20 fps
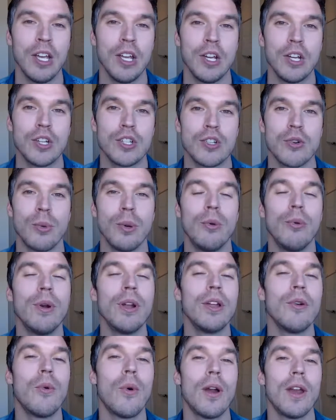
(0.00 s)
So we
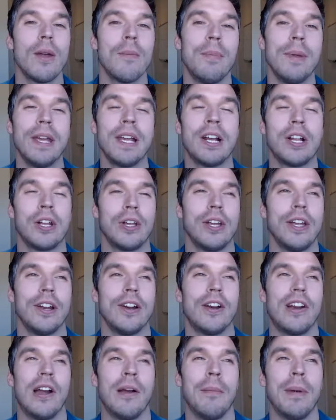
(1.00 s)
really want to be
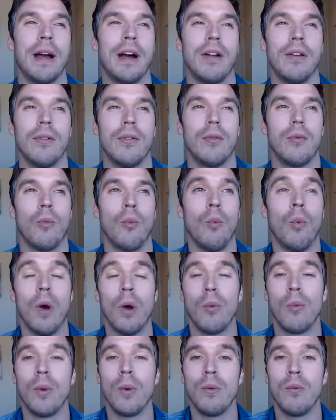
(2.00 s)
clear about
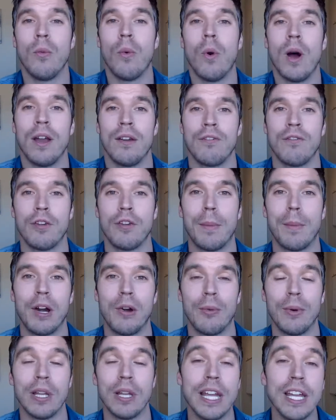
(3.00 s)
what we want from
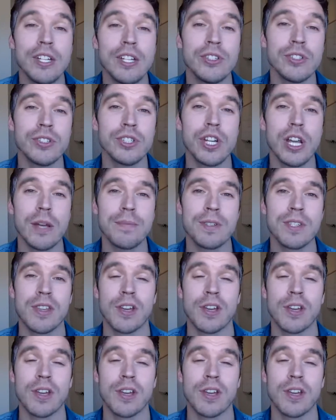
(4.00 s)
our relationships,